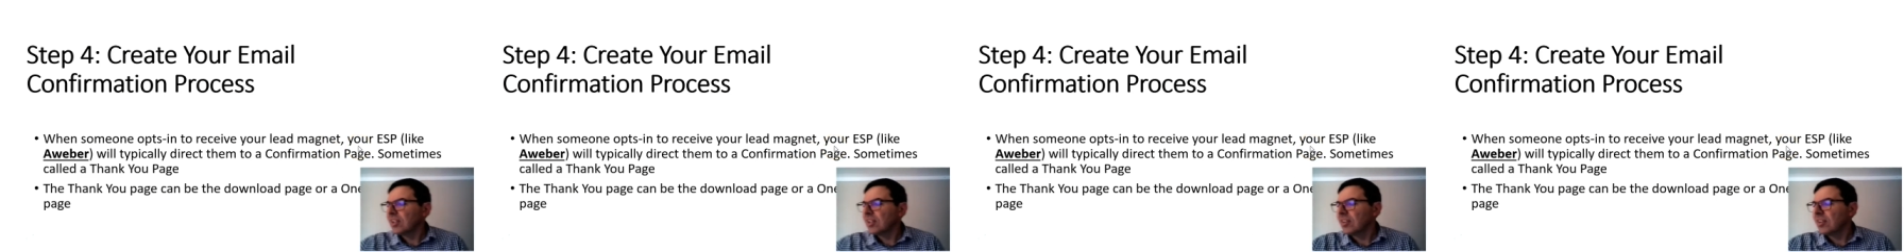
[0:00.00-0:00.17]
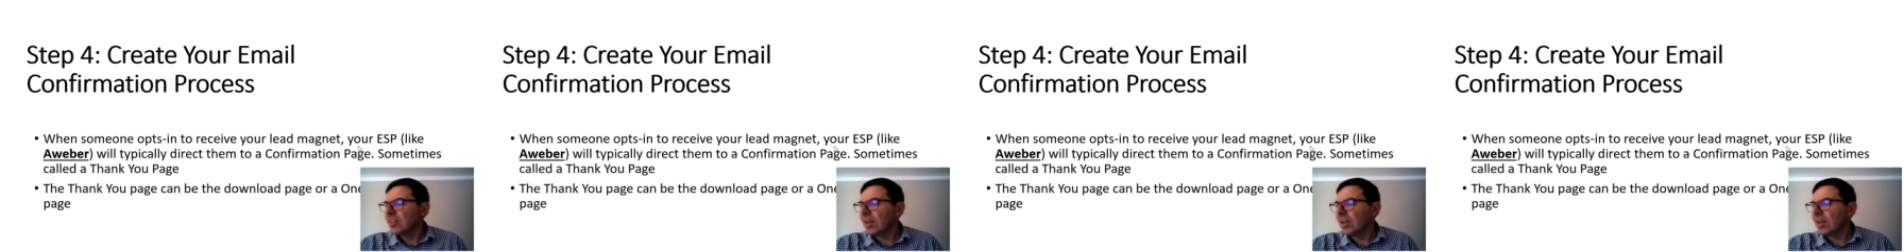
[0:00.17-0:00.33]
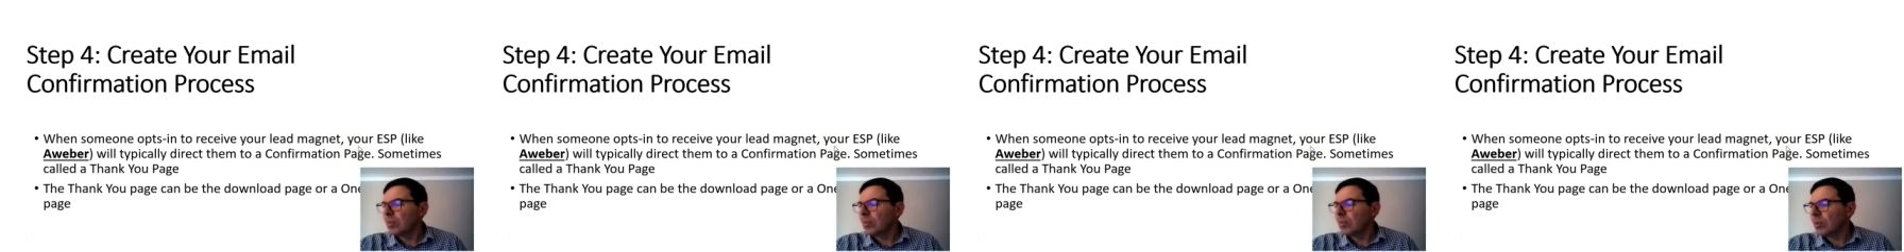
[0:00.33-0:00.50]

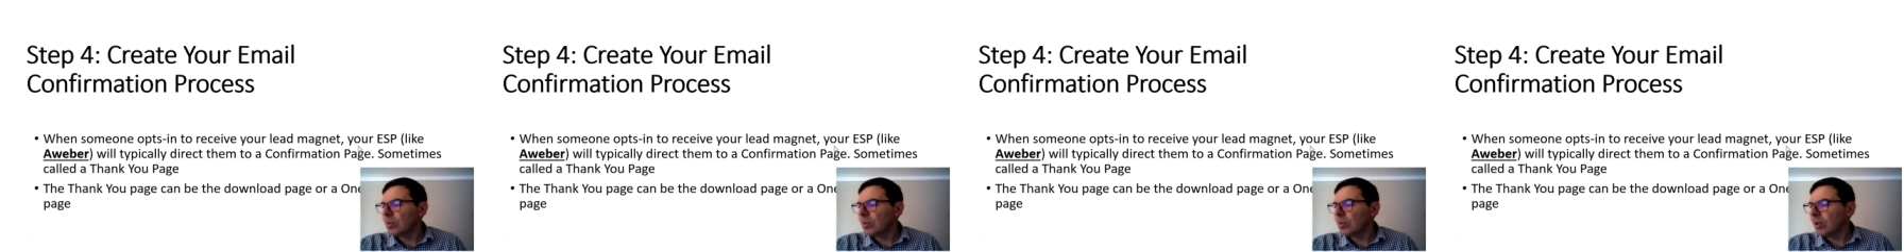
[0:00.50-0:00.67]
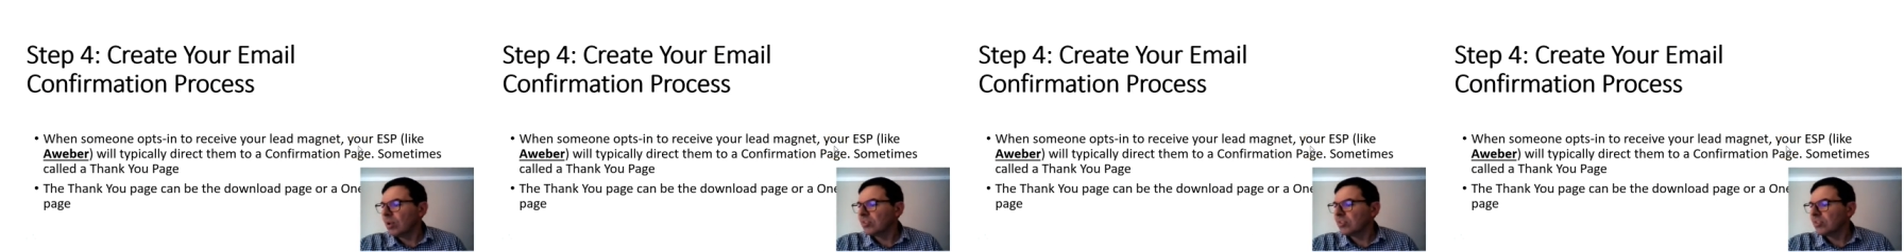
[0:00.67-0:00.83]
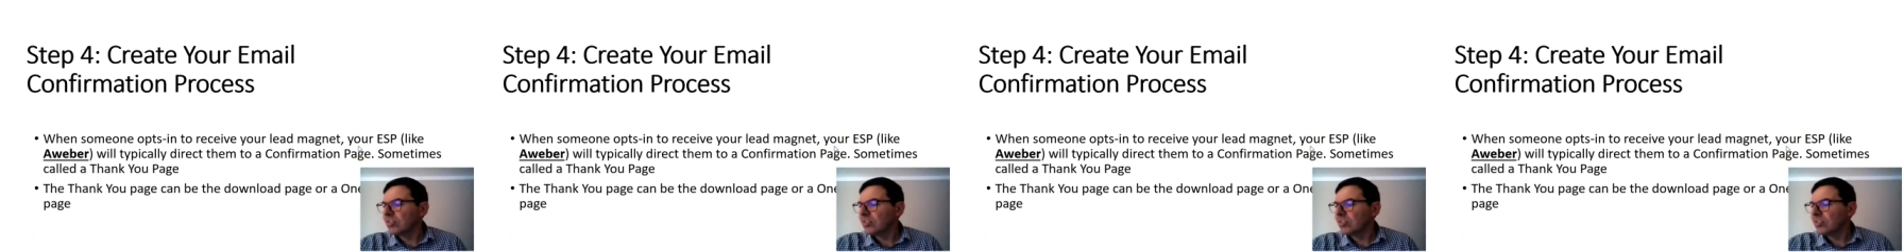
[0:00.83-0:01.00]
they will
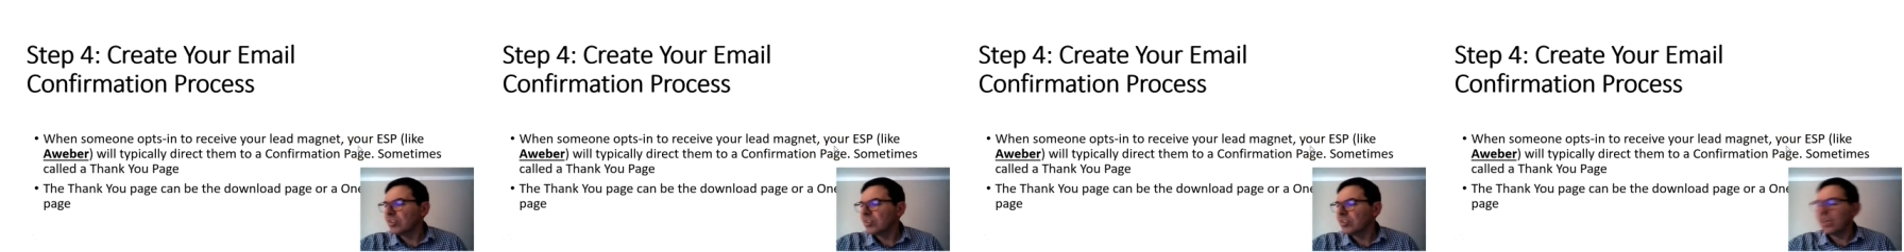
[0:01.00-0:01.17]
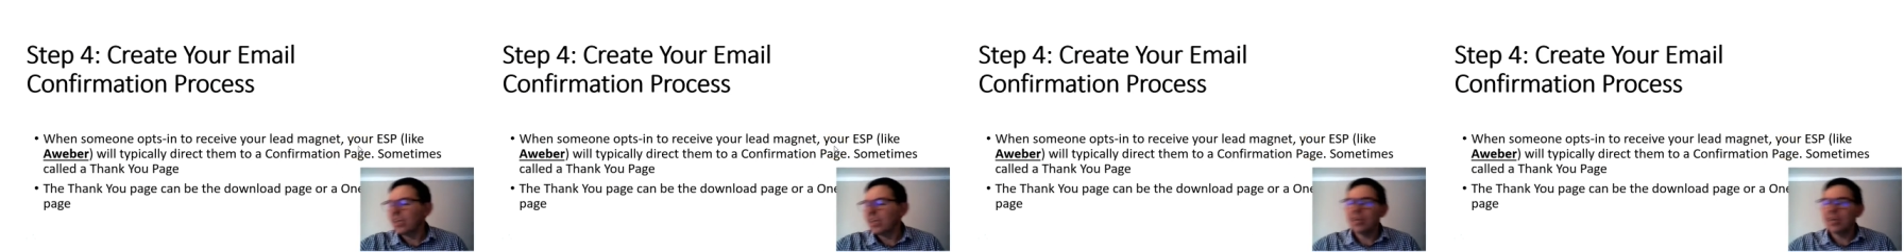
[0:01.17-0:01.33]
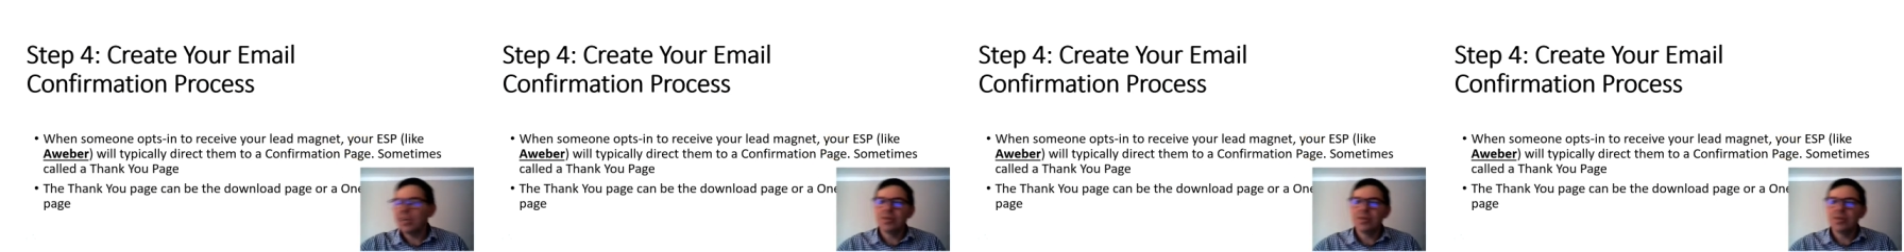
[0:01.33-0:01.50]
want to
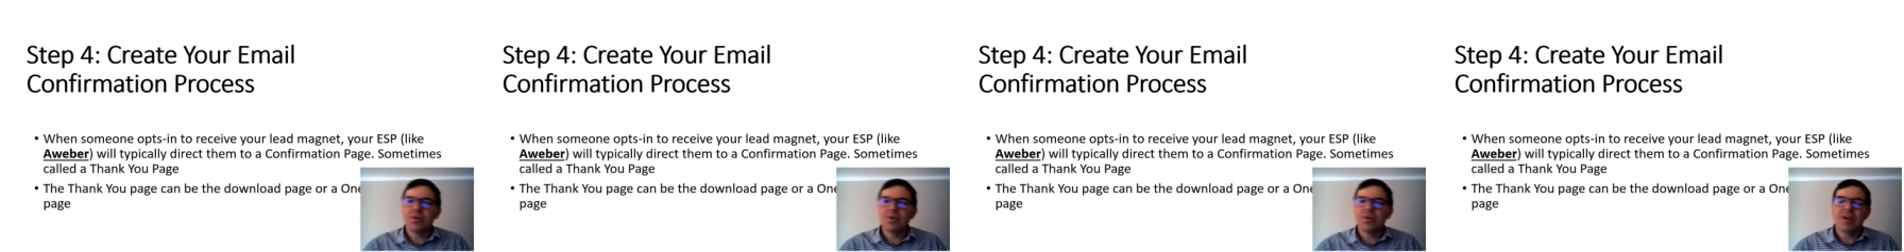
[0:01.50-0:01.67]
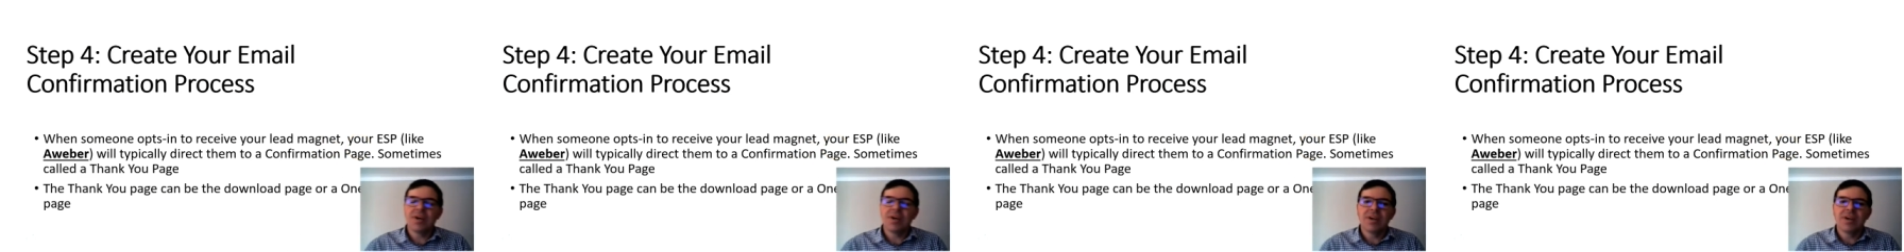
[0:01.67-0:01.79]
know,